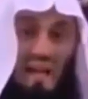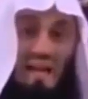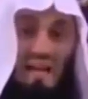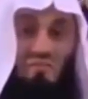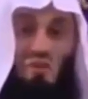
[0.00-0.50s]

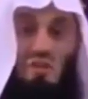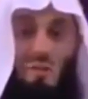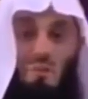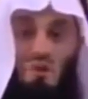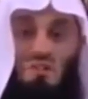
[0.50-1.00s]
and I've got
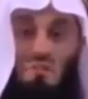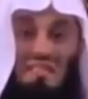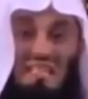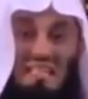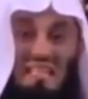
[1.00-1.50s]

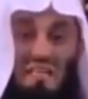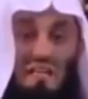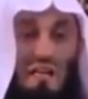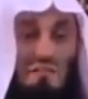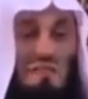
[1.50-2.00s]
approximately
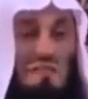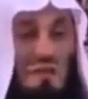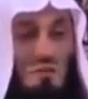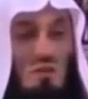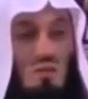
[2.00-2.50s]

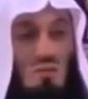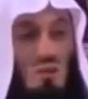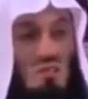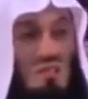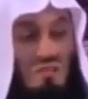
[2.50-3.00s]
3,500
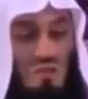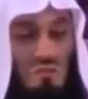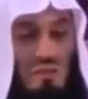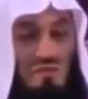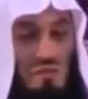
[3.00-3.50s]
contacts on
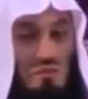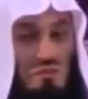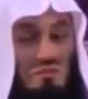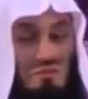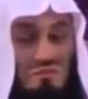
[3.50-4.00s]
my phone.